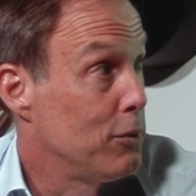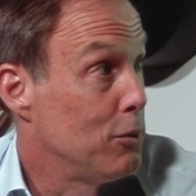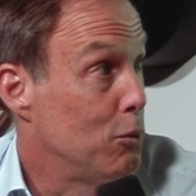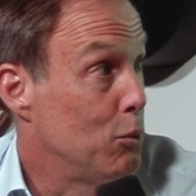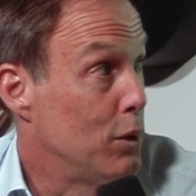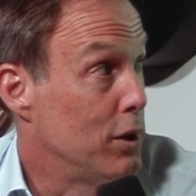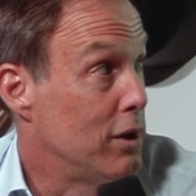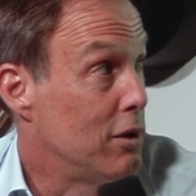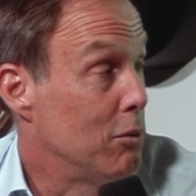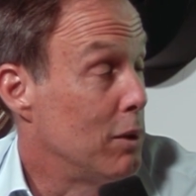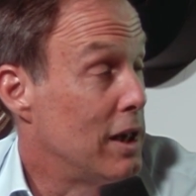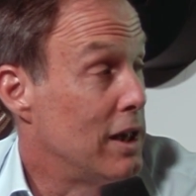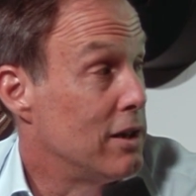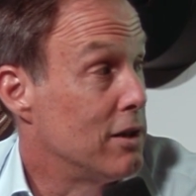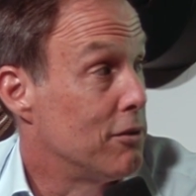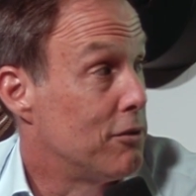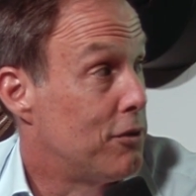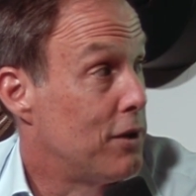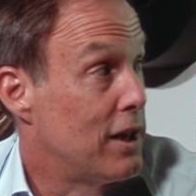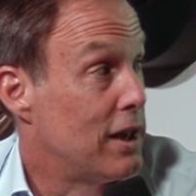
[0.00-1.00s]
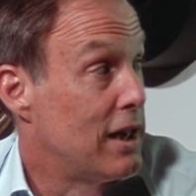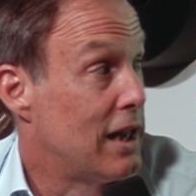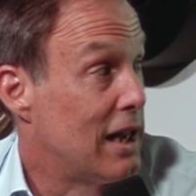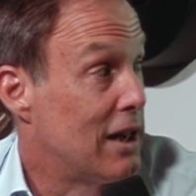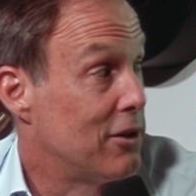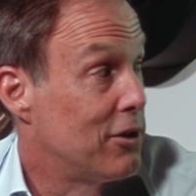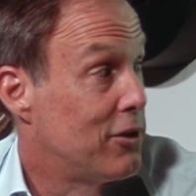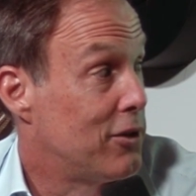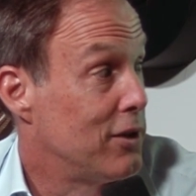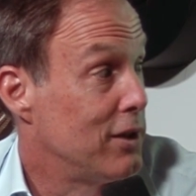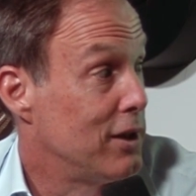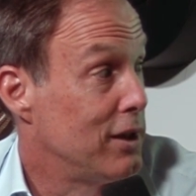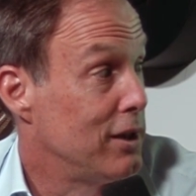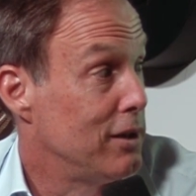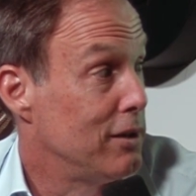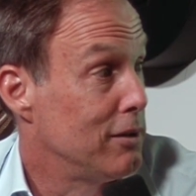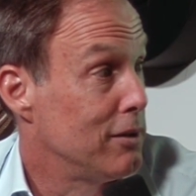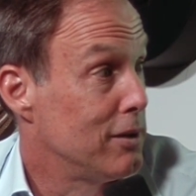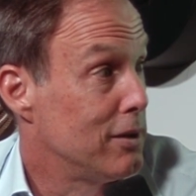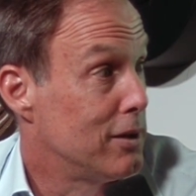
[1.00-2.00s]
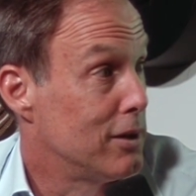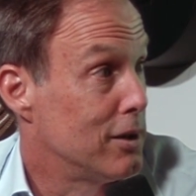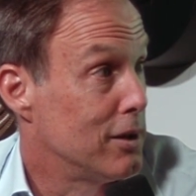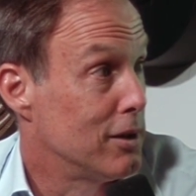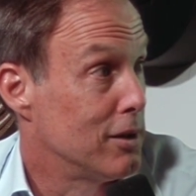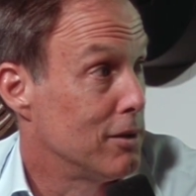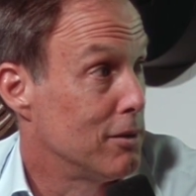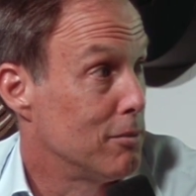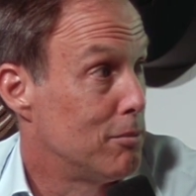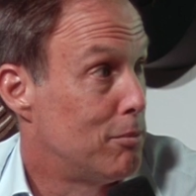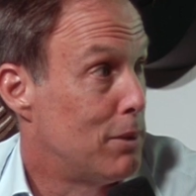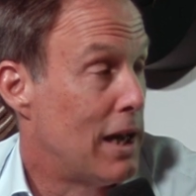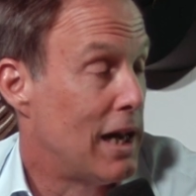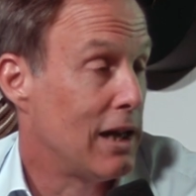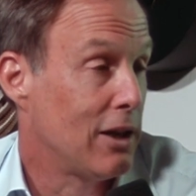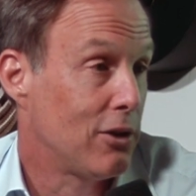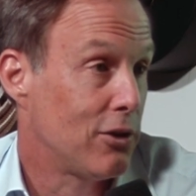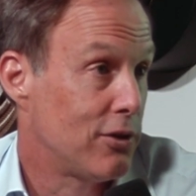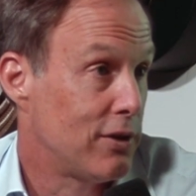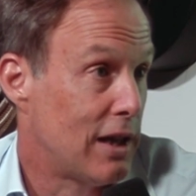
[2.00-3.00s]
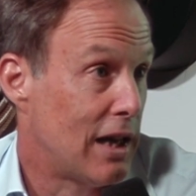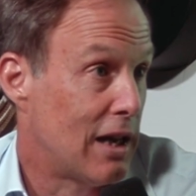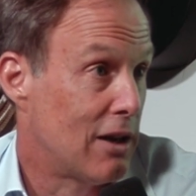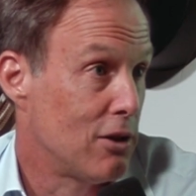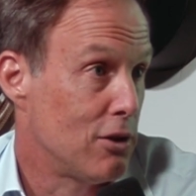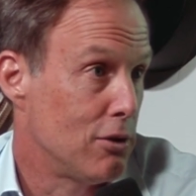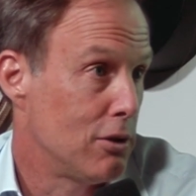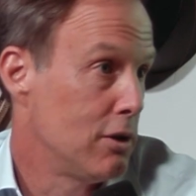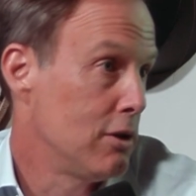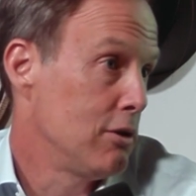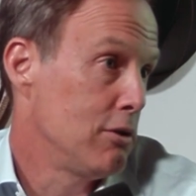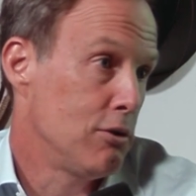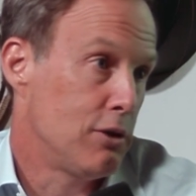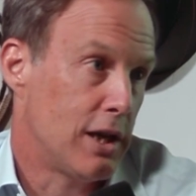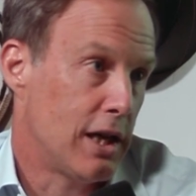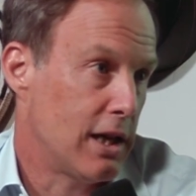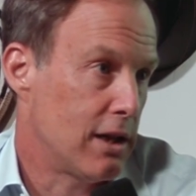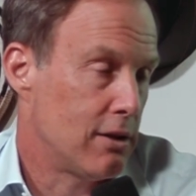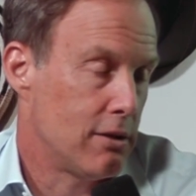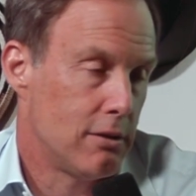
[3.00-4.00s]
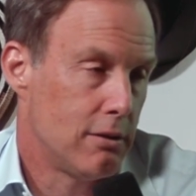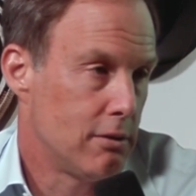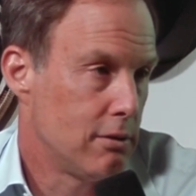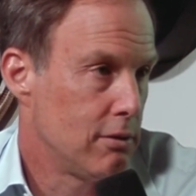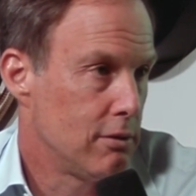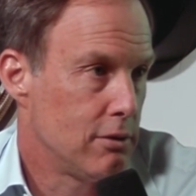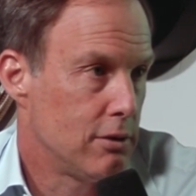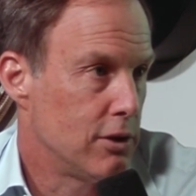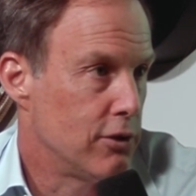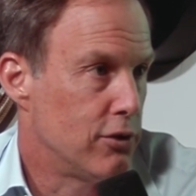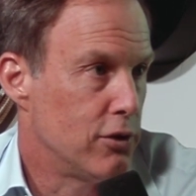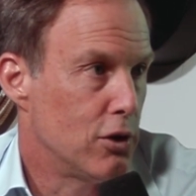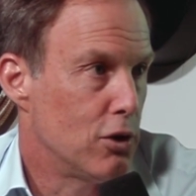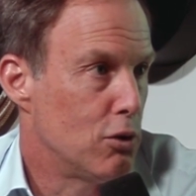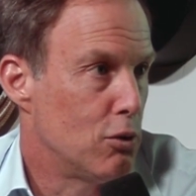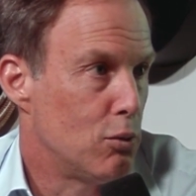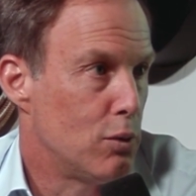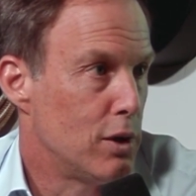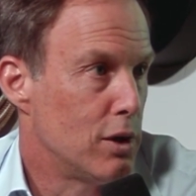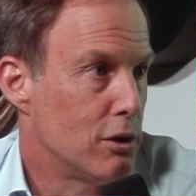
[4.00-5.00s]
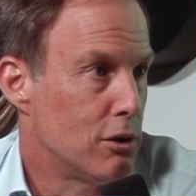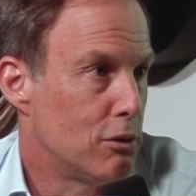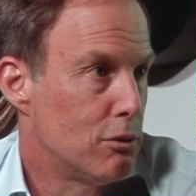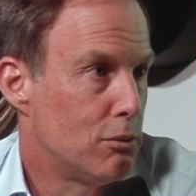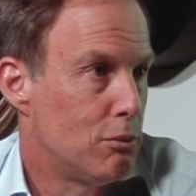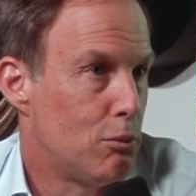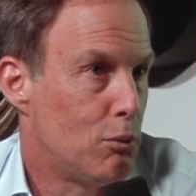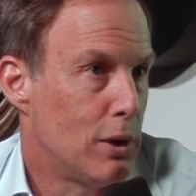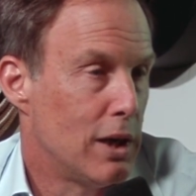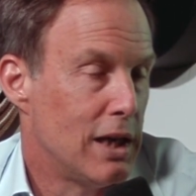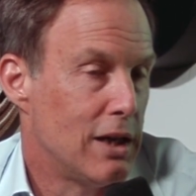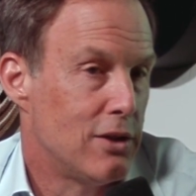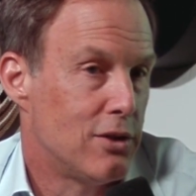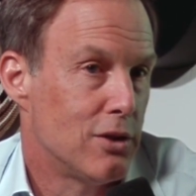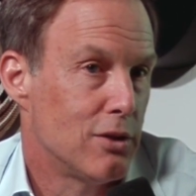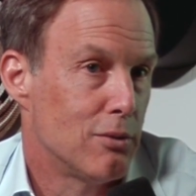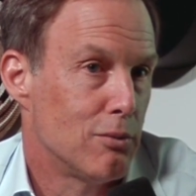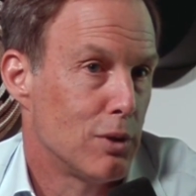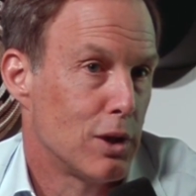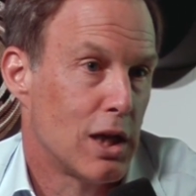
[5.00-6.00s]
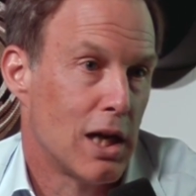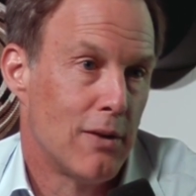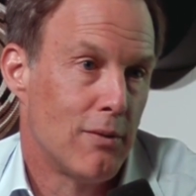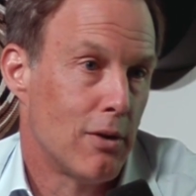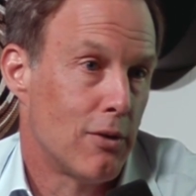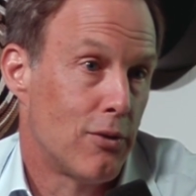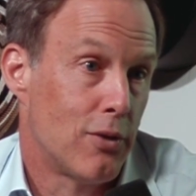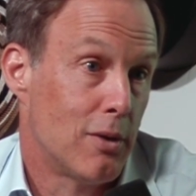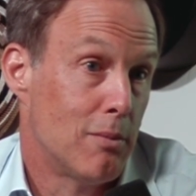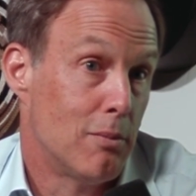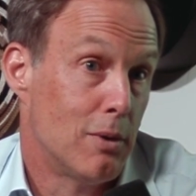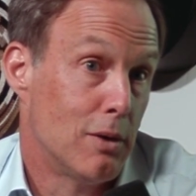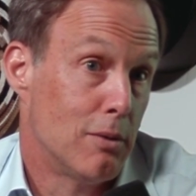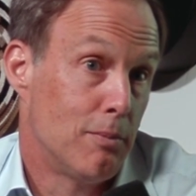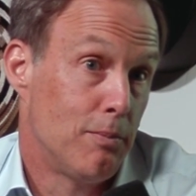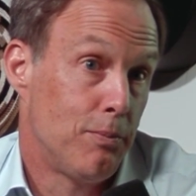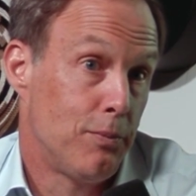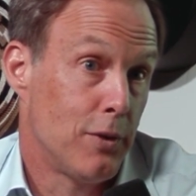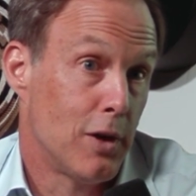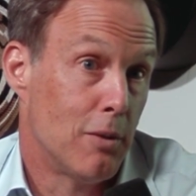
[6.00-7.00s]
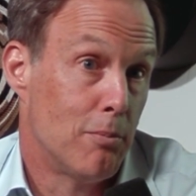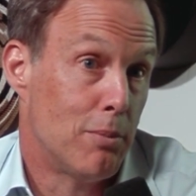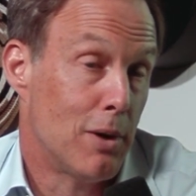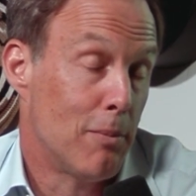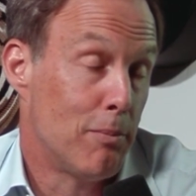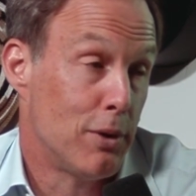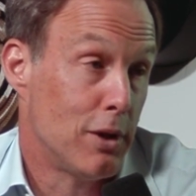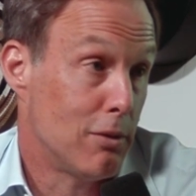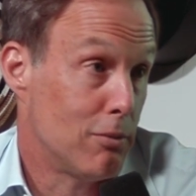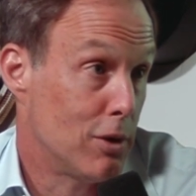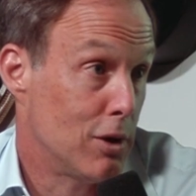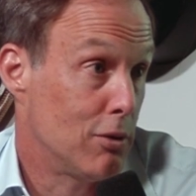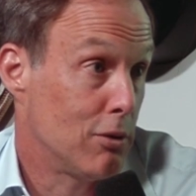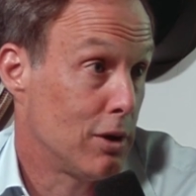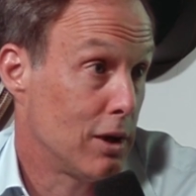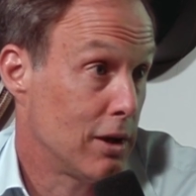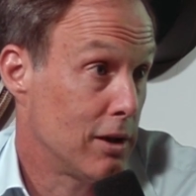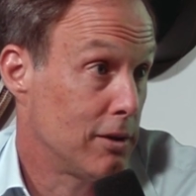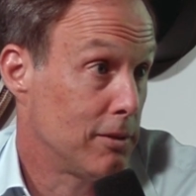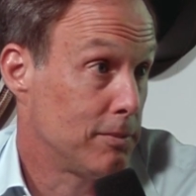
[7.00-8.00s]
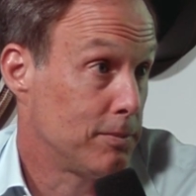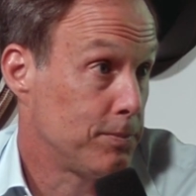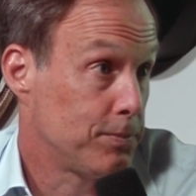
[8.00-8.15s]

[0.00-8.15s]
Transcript: with the way the Fed has the the banks now, you can't. There's no real way to recover from a, a bump in the road, kind of.